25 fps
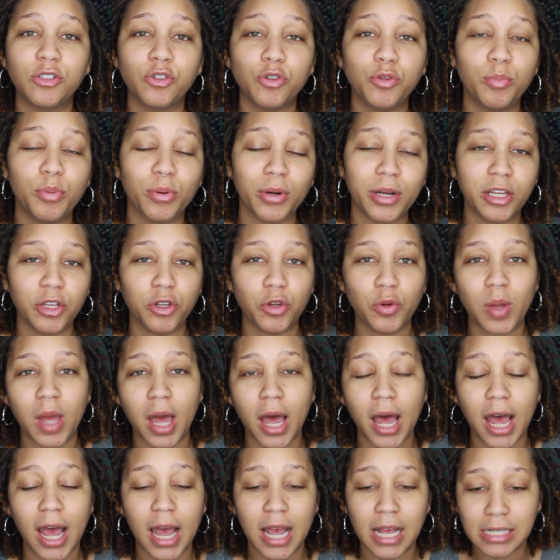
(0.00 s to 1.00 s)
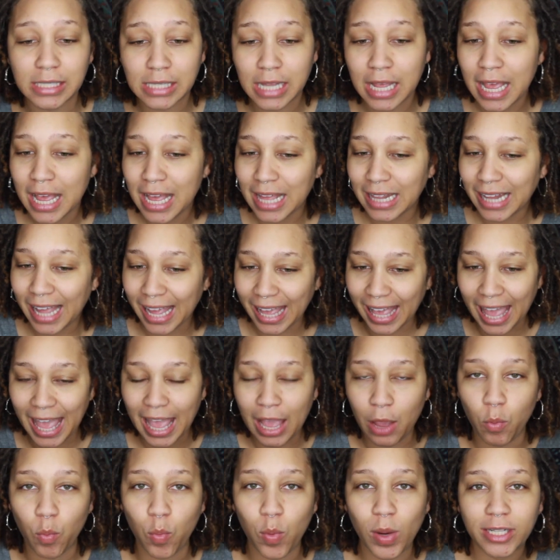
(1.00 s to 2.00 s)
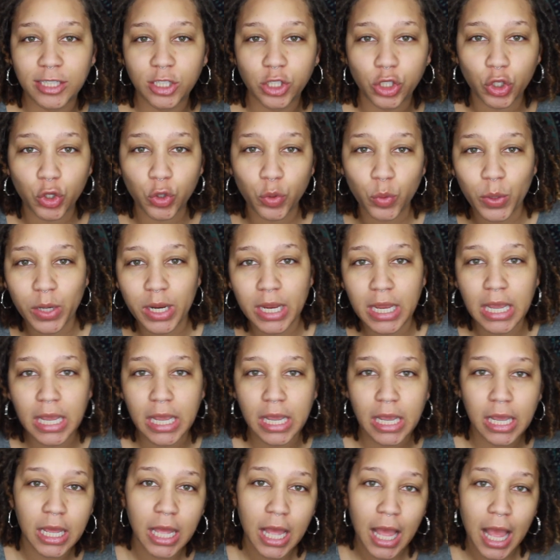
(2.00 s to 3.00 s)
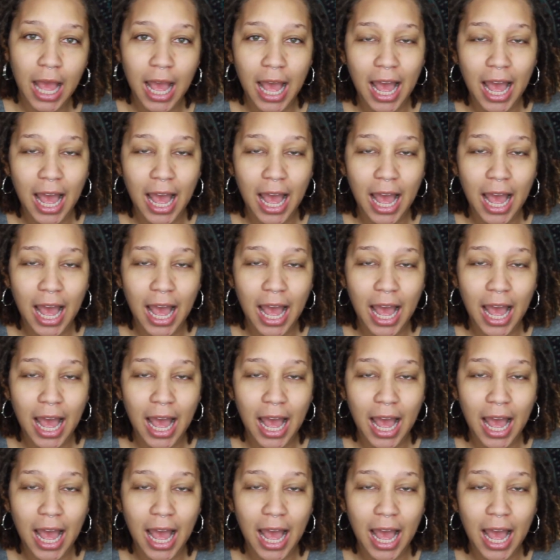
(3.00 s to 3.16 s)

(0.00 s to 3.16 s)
to bring you guys like a wintry,